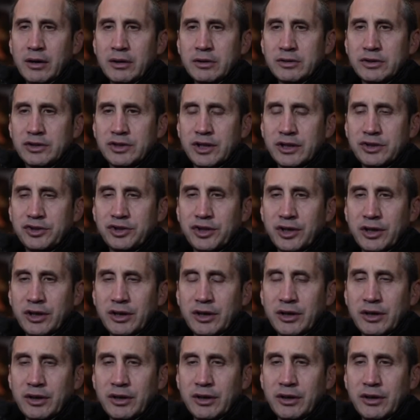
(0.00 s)
such
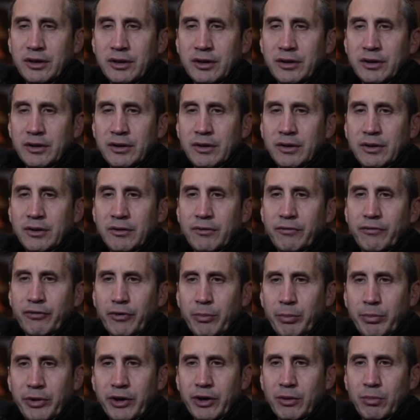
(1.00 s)
a
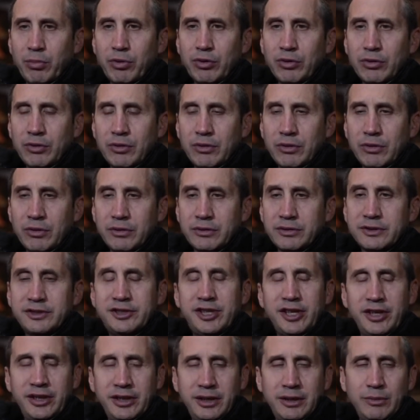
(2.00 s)
formidable
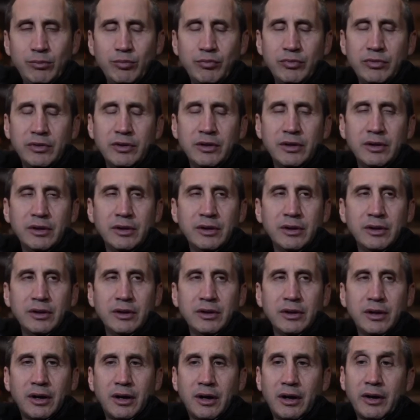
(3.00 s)
team
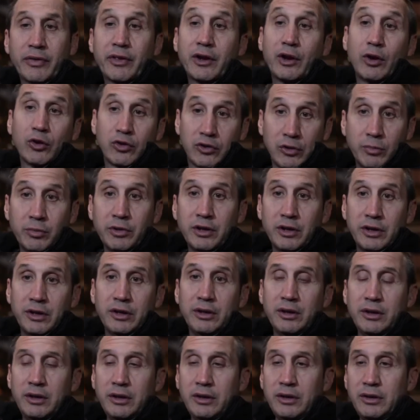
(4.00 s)
that
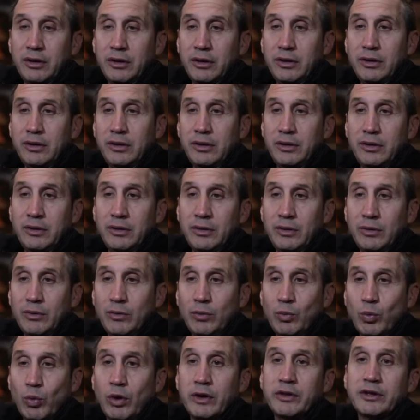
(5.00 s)
ultimately
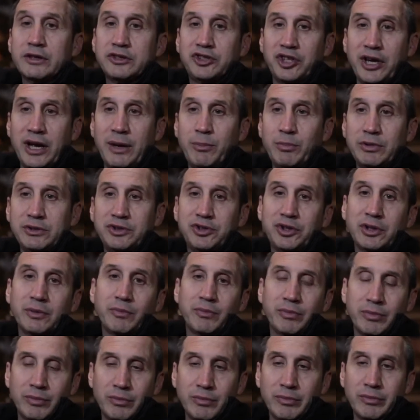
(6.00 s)
won the championship
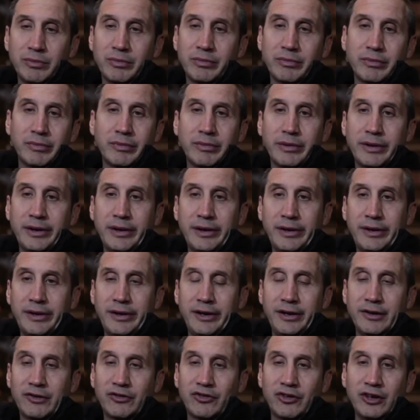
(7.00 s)

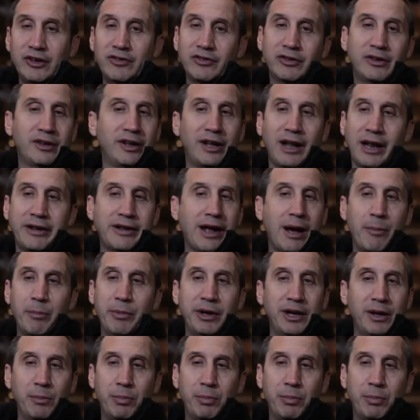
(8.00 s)
in a season that not many